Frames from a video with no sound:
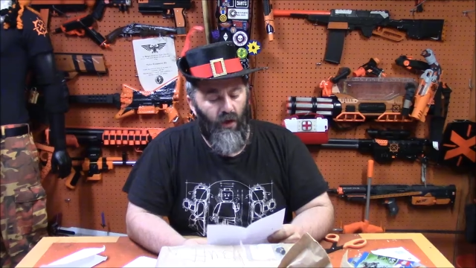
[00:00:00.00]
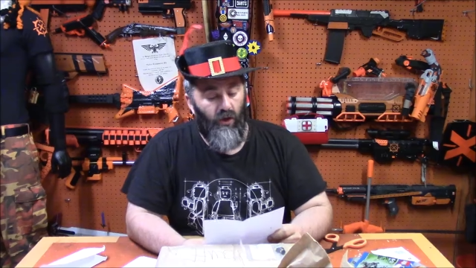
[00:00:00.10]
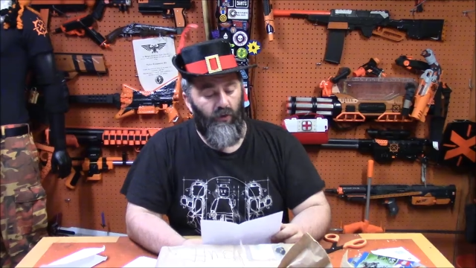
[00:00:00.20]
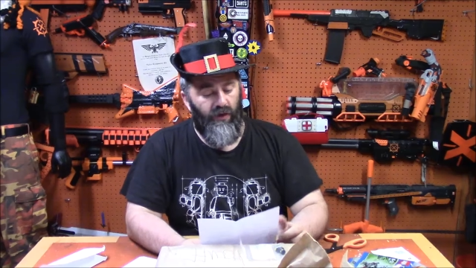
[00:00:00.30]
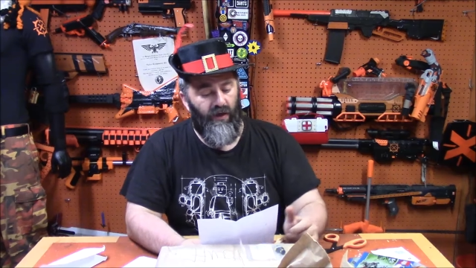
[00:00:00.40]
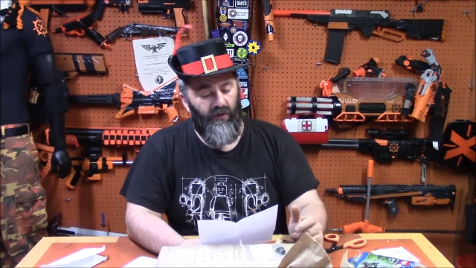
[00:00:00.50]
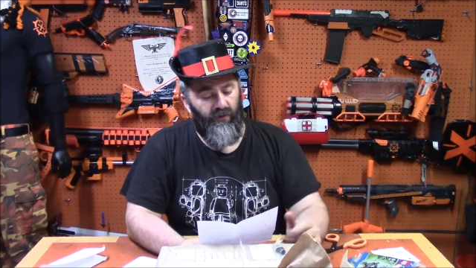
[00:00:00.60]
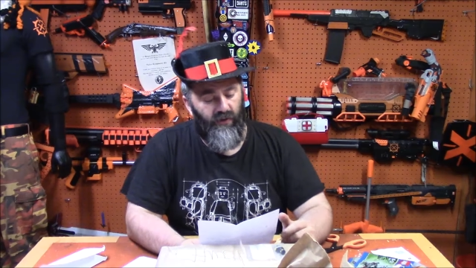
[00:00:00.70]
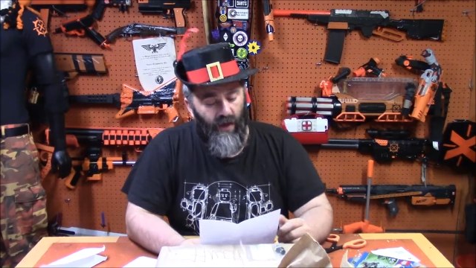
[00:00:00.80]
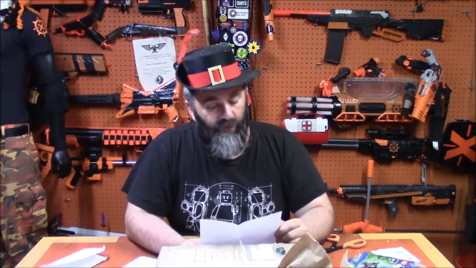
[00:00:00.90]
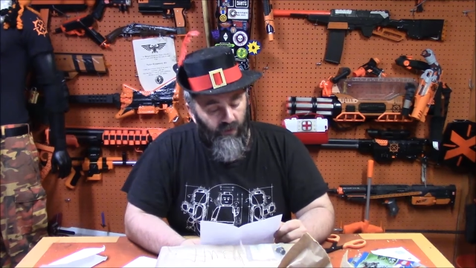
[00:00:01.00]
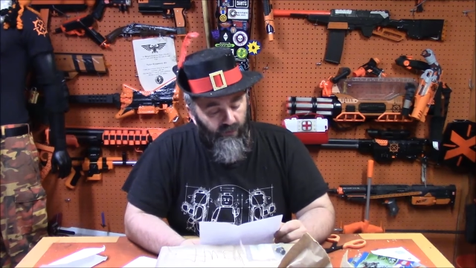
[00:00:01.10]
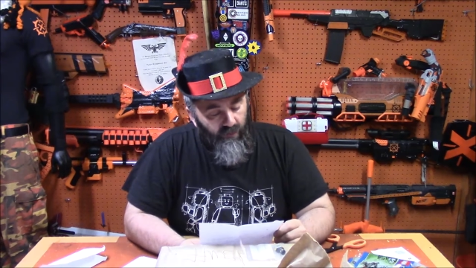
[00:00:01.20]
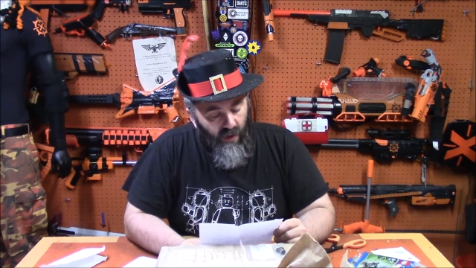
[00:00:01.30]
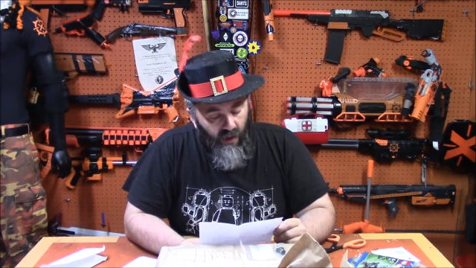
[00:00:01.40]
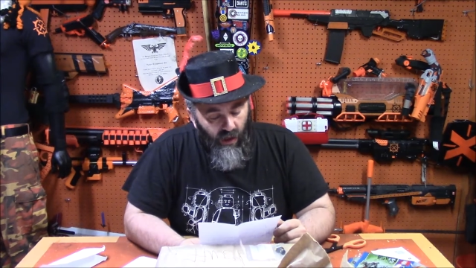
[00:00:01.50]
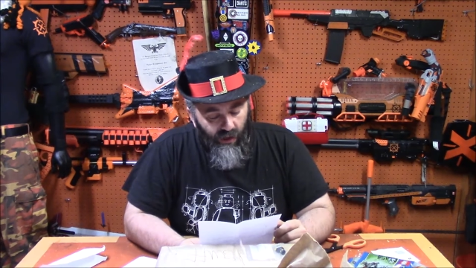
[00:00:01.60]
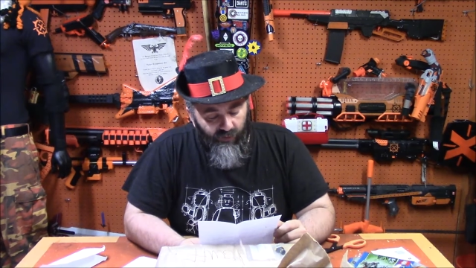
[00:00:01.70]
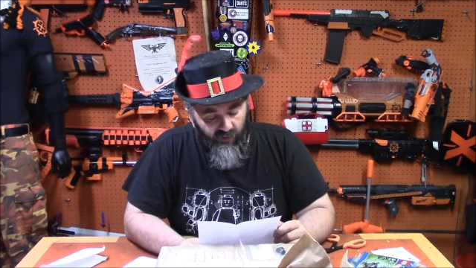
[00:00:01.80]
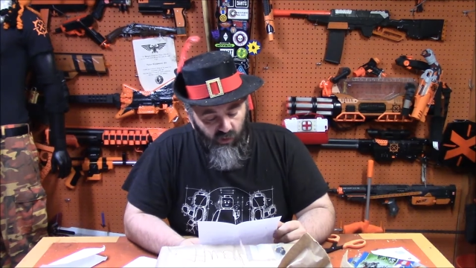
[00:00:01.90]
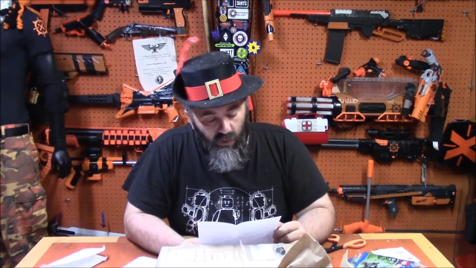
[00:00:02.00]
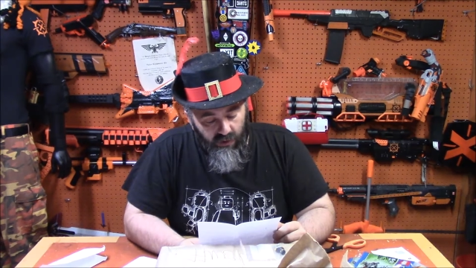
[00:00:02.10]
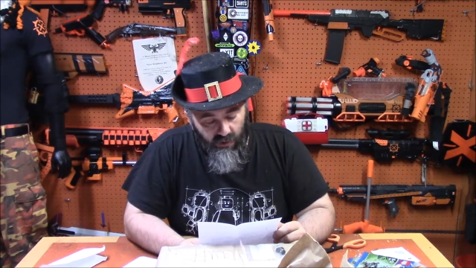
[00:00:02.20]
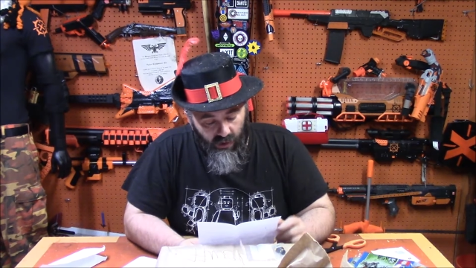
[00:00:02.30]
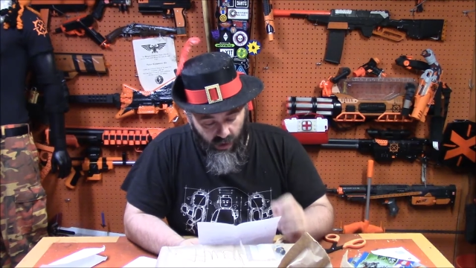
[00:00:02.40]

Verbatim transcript: Greetings, Captain. I live in Sweden, and